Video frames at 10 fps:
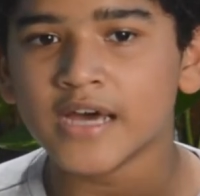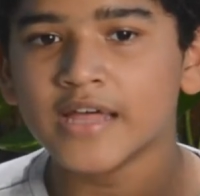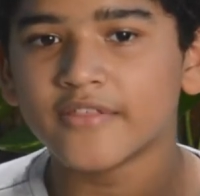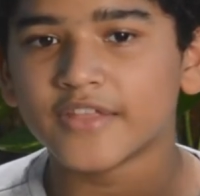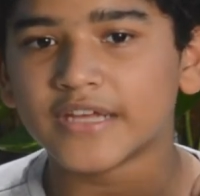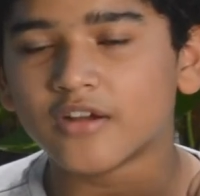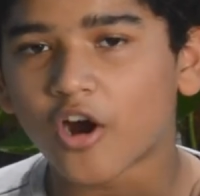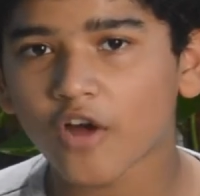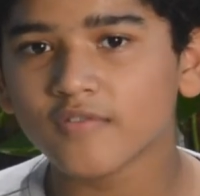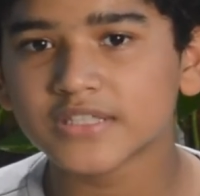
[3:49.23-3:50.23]
that
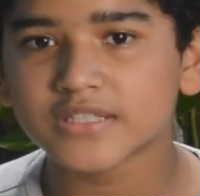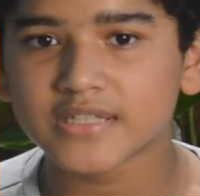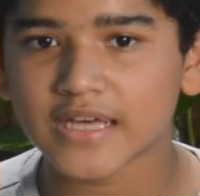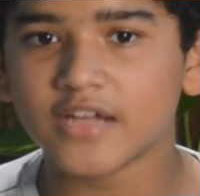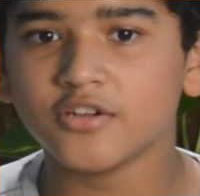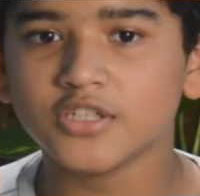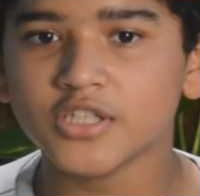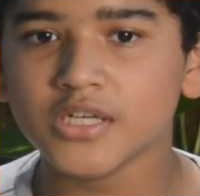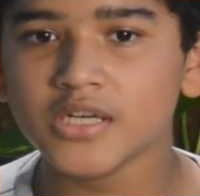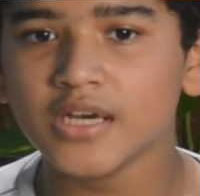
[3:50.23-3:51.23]
harvests the
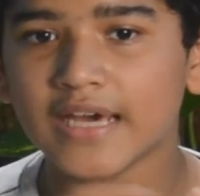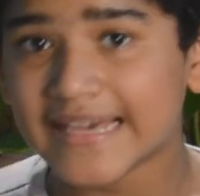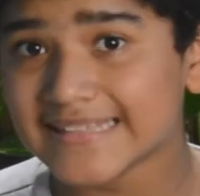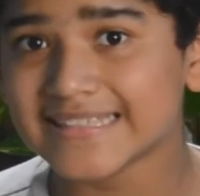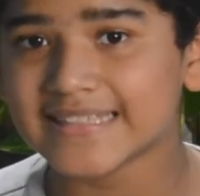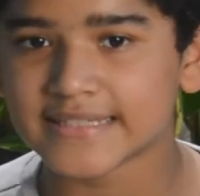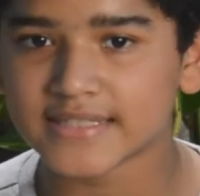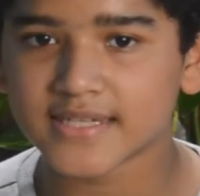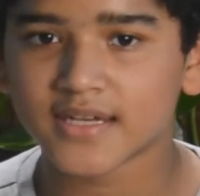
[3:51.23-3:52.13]
energy incident